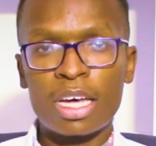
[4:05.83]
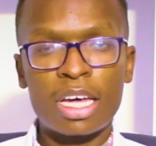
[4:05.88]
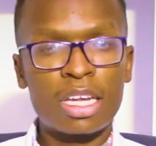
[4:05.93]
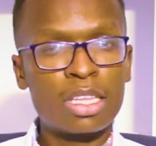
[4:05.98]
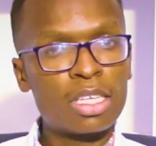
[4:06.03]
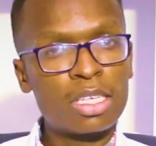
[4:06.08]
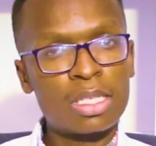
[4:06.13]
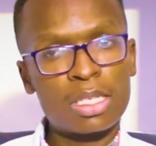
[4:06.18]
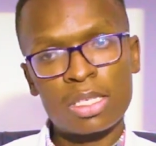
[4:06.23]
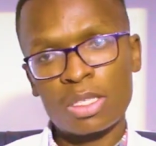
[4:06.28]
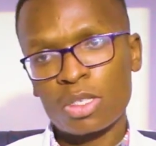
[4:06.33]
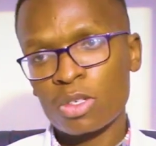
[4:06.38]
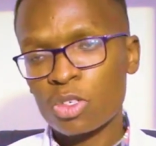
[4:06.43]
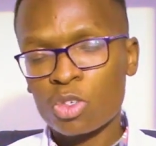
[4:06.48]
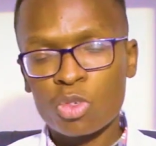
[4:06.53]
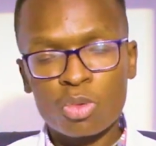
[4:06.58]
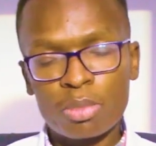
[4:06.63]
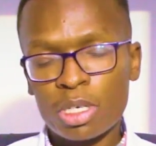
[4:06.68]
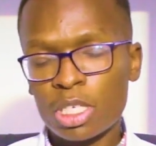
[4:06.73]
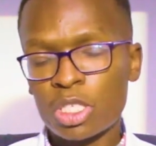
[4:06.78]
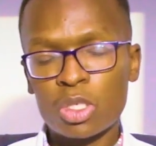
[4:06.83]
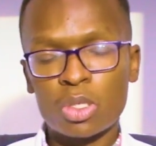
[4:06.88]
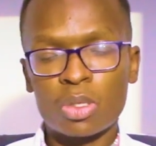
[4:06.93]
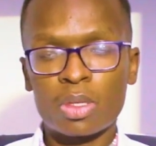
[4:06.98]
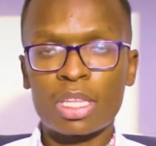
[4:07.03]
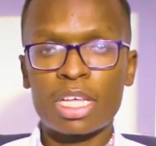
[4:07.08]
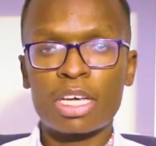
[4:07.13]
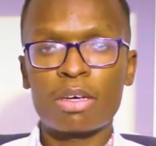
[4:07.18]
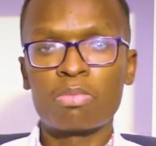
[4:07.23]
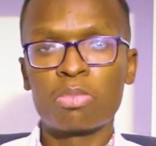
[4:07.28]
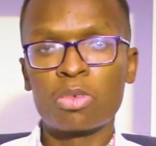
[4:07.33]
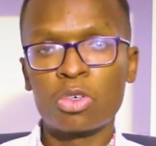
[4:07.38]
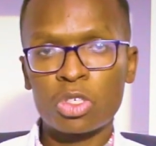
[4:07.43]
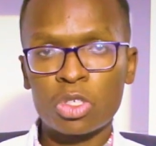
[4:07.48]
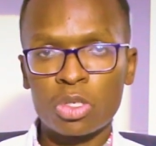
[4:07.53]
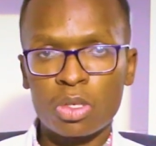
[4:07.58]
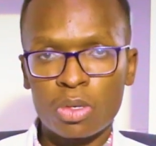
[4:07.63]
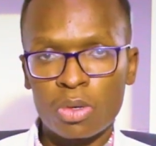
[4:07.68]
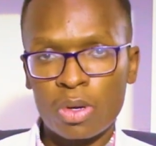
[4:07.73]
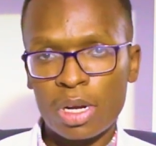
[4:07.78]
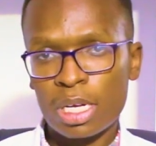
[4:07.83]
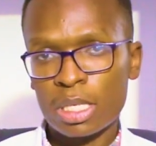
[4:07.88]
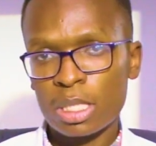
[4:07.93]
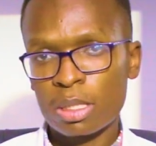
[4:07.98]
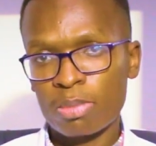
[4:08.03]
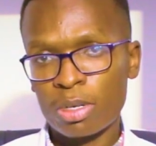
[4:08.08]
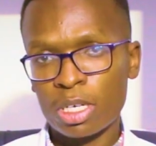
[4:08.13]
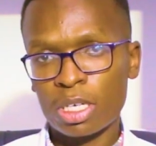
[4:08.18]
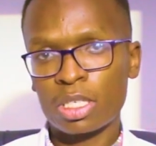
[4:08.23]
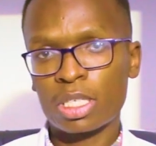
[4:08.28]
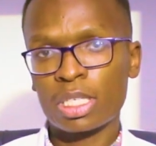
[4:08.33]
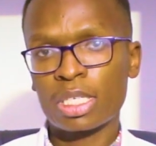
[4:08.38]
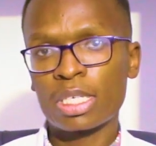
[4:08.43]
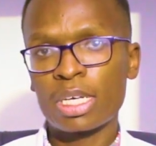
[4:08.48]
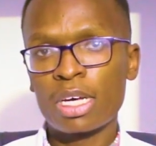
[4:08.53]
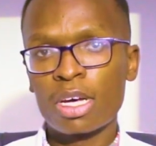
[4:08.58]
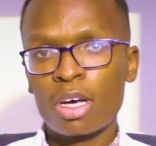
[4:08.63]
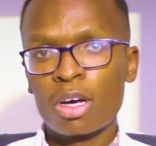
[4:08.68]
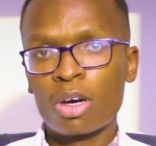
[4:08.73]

And this is not to mention the emotional aspect